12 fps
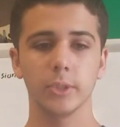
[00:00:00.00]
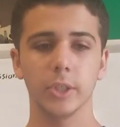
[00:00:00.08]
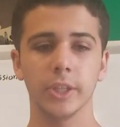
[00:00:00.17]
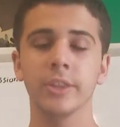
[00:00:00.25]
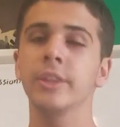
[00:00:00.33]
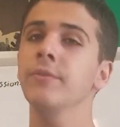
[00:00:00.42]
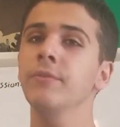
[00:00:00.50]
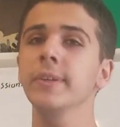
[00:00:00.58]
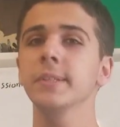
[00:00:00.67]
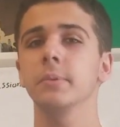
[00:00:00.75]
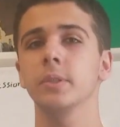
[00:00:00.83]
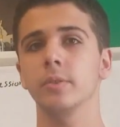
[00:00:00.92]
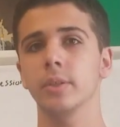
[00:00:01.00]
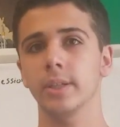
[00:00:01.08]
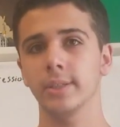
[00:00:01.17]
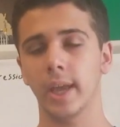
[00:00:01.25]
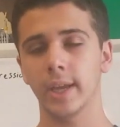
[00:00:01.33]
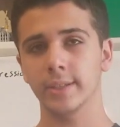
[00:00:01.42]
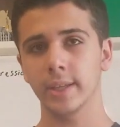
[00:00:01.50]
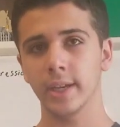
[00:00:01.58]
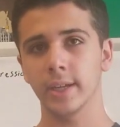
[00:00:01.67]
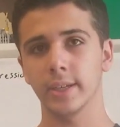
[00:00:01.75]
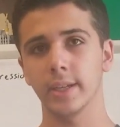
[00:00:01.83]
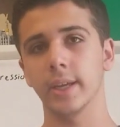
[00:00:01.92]
The difference between an
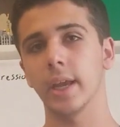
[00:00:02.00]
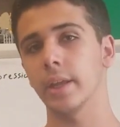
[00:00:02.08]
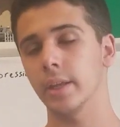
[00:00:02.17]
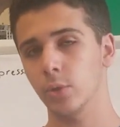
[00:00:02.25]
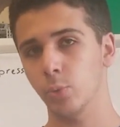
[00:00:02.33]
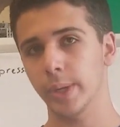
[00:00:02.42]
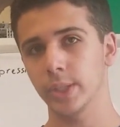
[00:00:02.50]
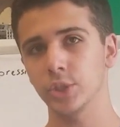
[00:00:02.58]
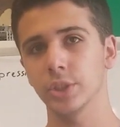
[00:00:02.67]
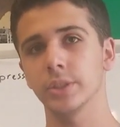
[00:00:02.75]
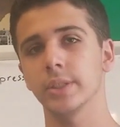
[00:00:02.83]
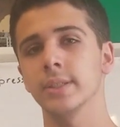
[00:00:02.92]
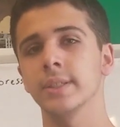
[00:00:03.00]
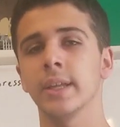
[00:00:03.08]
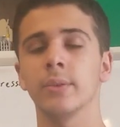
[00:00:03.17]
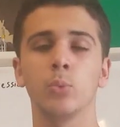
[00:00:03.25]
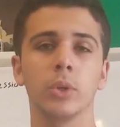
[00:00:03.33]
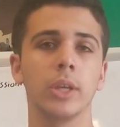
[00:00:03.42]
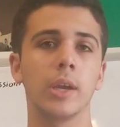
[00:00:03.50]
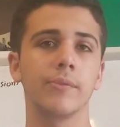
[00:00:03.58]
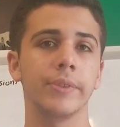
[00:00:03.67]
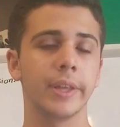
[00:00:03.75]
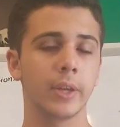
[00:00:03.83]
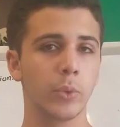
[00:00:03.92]
identity and equations is that when you have
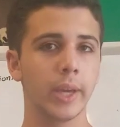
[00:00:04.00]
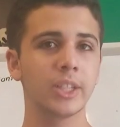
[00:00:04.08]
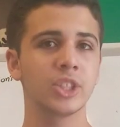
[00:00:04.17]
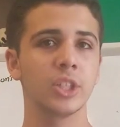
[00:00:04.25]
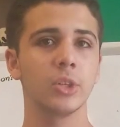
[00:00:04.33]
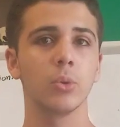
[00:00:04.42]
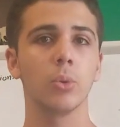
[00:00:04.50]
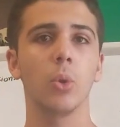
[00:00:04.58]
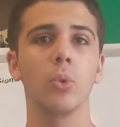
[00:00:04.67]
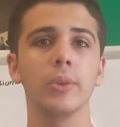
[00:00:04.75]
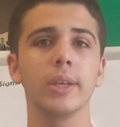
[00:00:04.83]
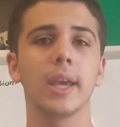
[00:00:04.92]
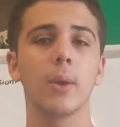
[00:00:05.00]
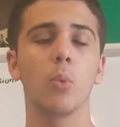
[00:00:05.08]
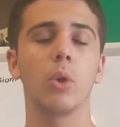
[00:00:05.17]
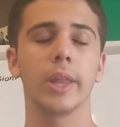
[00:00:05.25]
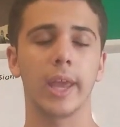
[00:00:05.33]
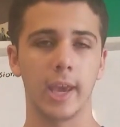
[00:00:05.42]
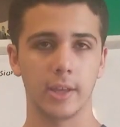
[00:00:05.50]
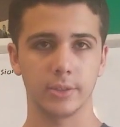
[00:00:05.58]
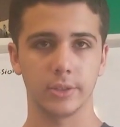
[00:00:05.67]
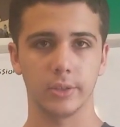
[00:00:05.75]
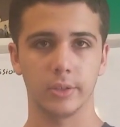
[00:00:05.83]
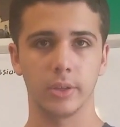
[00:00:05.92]
an equation, you'll only get one
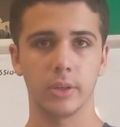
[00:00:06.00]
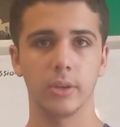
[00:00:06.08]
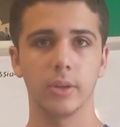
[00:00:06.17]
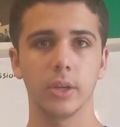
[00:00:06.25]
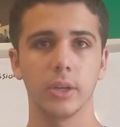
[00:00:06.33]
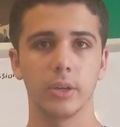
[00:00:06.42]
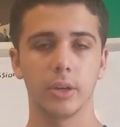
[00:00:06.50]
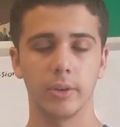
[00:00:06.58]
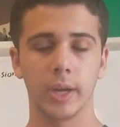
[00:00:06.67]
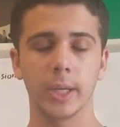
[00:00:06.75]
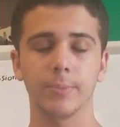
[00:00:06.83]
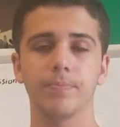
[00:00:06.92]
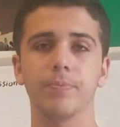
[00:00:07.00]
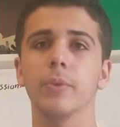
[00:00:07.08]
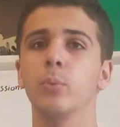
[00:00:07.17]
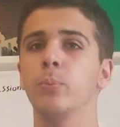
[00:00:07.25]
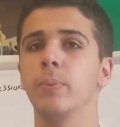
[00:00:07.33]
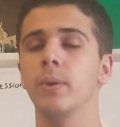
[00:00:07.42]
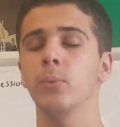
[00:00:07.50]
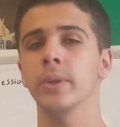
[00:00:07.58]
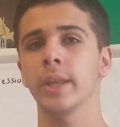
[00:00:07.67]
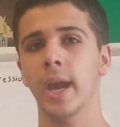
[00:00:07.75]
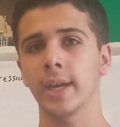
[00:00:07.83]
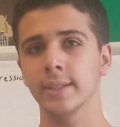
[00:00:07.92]
answer. All right, but
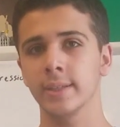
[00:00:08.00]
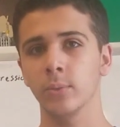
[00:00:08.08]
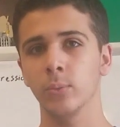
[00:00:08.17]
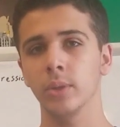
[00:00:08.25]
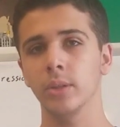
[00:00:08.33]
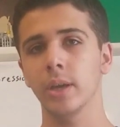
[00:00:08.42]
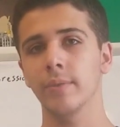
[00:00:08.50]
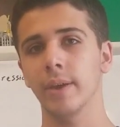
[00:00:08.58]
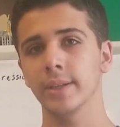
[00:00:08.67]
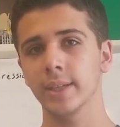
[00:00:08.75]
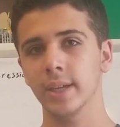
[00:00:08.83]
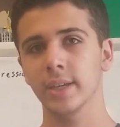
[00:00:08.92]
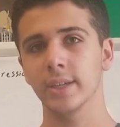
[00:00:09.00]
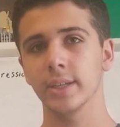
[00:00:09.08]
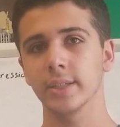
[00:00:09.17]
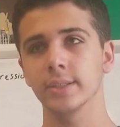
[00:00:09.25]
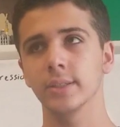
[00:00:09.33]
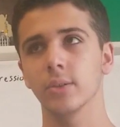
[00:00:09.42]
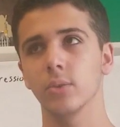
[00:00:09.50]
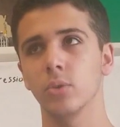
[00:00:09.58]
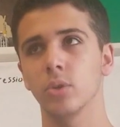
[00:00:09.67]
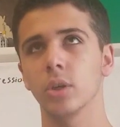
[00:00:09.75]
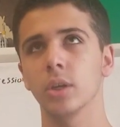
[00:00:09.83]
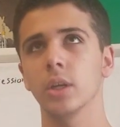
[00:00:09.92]
when you have identities,
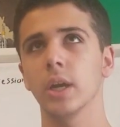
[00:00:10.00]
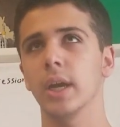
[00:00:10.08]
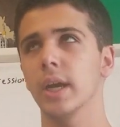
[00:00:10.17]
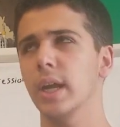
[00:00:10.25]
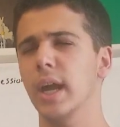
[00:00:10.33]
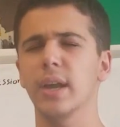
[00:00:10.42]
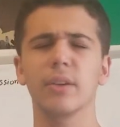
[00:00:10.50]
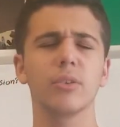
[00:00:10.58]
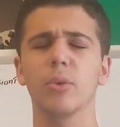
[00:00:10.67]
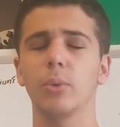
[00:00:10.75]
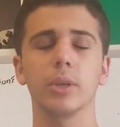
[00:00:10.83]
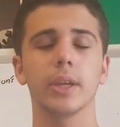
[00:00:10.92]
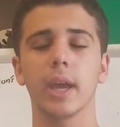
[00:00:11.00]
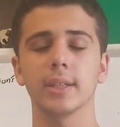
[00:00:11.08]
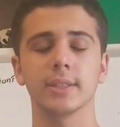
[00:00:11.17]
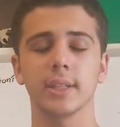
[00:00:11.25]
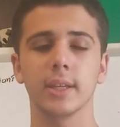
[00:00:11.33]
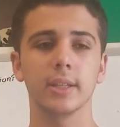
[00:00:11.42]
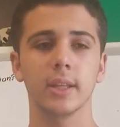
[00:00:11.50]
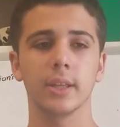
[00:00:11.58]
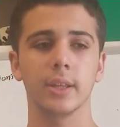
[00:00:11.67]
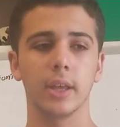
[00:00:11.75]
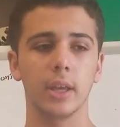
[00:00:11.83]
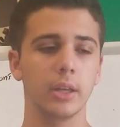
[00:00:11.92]
or I don't know what you guys say it in
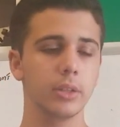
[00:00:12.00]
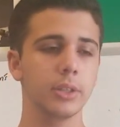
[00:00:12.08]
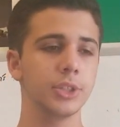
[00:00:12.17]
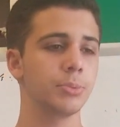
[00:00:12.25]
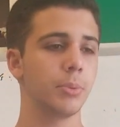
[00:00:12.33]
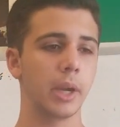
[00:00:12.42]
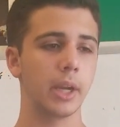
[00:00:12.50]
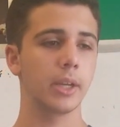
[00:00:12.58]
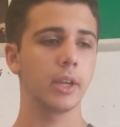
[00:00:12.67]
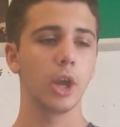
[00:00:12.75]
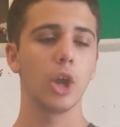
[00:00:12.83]
English, but I